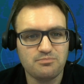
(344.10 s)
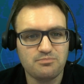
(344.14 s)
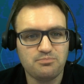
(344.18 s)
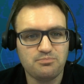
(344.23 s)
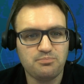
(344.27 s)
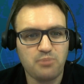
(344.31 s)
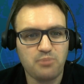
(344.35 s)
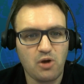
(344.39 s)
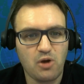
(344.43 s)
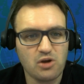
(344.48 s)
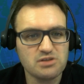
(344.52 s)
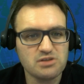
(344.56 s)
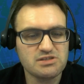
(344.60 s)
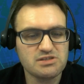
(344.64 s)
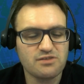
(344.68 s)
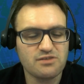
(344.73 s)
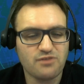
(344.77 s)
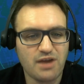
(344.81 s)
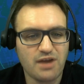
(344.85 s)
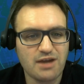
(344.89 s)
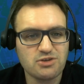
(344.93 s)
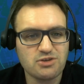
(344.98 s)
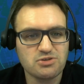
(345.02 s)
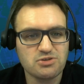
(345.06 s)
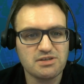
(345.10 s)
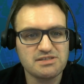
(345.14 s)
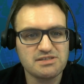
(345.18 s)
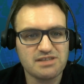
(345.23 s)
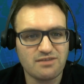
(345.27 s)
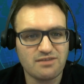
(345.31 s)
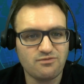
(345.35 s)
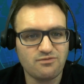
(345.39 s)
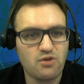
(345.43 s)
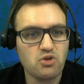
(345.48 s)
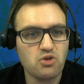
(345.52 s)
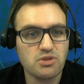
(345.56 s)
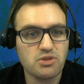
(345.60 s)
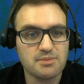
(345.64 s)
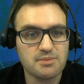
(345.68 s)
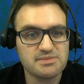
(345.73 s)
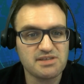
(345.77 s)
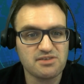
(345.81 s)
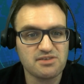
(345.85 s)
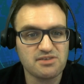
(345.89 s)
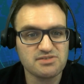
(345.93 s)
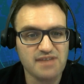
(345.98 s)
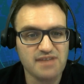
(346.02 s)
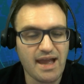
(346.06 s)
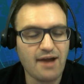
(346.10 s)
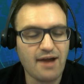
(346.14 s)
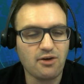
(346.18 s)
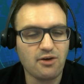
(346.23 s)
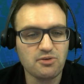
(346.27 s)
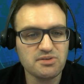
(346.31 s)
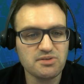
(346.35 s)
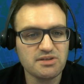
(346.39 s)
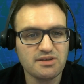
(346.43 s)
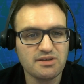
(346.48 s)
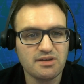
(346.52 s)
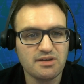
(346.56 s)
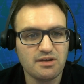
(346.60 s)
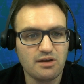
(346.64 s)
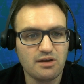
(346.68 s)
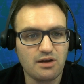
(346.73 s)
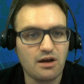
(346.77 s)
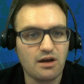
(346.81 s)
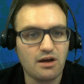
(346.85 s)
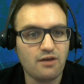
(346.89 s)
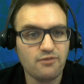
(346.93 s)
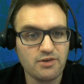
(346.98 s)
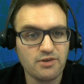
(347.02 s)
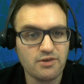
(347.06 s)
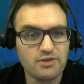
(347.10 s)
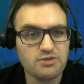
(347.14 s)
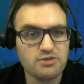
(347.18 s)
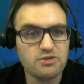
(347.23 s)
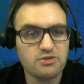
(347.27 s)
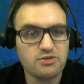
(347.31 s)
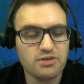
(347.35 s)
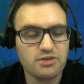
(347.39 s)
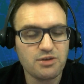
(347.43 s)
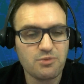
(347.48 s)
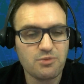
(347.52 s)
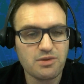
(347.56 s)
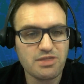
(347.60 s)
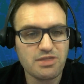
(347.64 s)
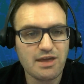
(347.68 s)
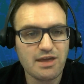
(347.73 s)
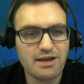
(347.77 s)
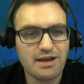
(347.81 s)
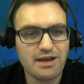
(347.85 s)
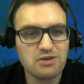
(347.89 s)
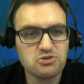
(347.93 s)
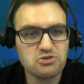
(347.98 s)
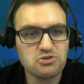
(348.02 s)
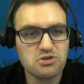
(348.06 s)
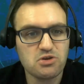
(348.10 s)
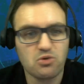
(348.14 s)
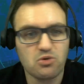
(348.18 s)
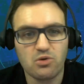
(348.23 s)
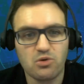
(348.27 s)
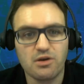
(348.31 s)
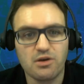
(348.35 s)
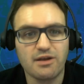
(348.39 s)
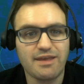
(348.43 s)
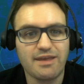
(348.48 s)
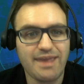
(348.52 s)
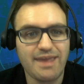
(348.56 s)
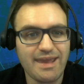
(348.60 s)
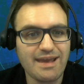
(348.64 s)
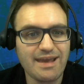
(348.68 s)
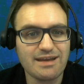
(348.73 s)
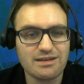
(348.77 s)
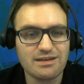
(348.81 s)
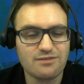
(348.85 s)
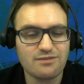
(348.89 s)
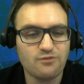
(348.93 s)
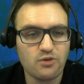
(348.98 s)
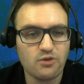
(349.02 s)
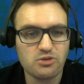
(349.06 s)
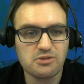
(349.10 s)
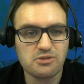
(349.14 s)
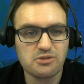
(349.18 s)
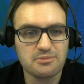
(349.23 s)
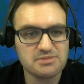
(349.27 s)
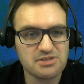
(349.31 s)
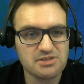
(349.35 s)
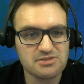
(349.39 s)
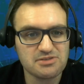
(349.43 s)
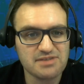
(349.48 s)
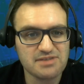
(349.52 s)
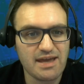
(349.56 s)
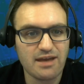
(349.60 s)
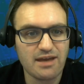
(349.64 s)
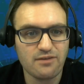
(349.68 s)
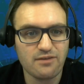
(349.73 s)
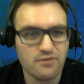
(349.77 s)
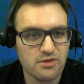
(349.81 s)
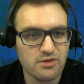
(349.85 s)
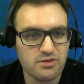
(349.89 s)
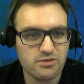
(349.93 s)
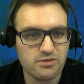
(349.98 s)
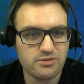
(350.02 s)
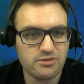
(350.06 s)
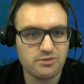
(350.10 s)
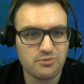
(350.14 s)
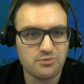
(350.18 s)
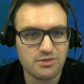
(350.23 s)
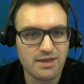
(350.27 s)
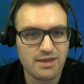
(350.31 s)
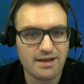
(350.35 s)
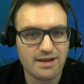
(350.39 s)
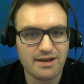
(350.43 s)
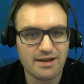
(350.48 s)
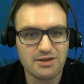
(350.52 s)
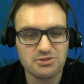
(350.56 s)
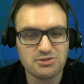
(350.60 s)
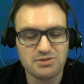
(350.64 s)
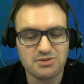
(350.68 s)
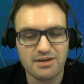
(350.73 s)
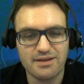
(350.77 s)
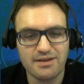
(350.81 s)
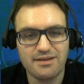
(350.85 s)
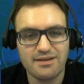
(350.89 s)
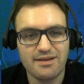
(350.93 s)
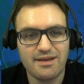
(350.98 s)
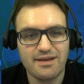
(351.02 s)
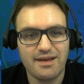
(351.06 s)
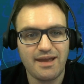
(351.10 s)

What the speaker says: parts of countries can vote themselves out of a union with that country or can't vote themselves out of a union with that country.